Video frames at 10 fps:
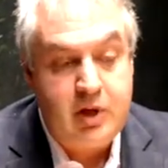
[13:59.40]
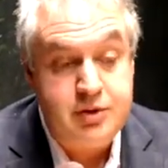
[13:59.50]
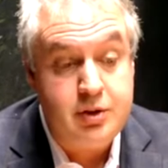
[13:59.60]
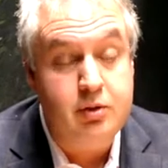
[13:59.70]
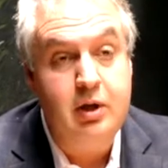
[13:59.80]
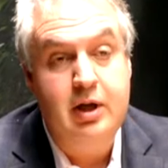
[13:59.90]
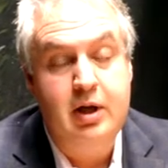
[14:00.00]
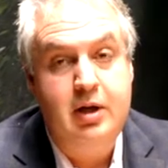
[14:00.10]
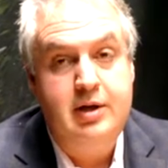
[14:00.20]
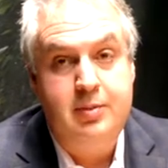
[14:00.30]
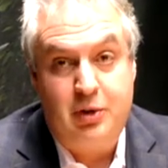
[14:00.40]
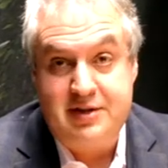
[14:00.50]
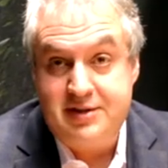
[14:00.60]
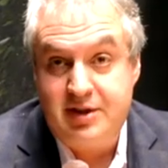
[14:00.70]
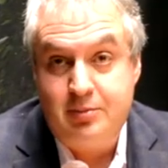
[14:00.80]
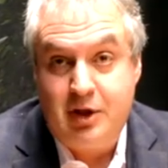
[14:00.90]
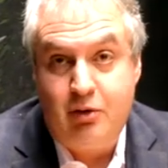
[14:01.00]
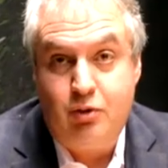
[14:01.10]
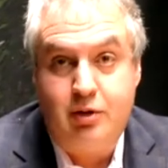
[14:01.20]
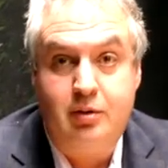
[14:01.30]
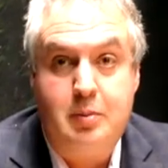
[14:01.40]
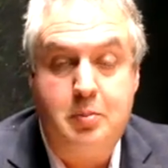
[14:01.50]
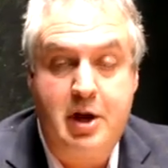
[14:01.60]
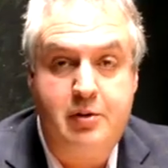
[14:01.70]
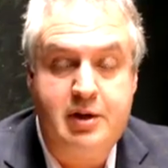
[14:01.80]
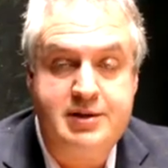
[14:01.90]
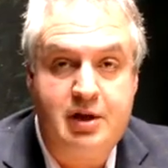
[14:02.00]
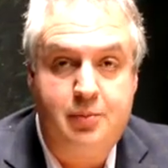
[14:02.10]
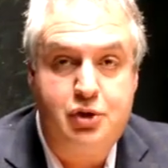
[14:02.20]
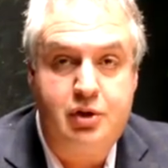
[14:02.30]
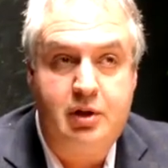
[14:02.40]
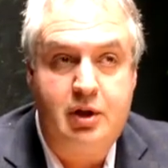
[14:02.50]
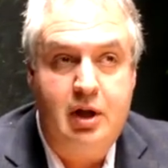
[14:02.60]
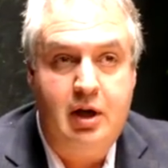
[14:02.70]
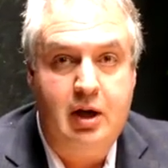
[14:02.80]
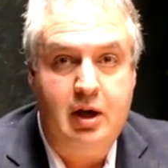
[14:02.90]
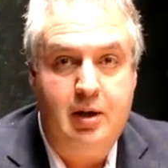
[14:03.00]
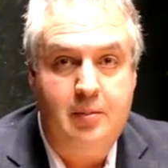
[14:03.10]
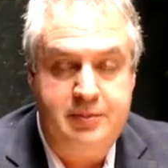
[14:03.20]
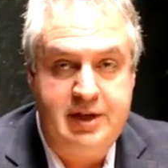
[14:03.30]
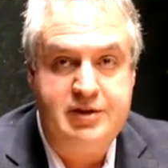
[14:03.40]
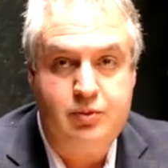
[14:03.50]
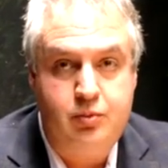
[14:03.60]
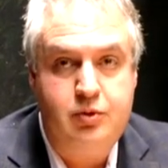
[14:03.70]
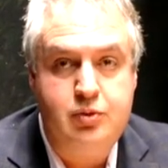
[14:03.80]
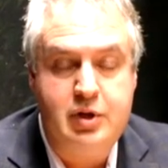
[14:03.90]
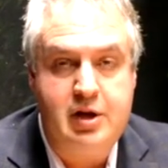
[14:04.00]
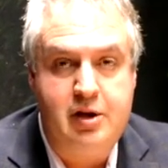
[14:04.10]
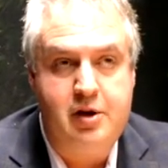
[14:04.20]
So processing power, battery consumption, um, that's two key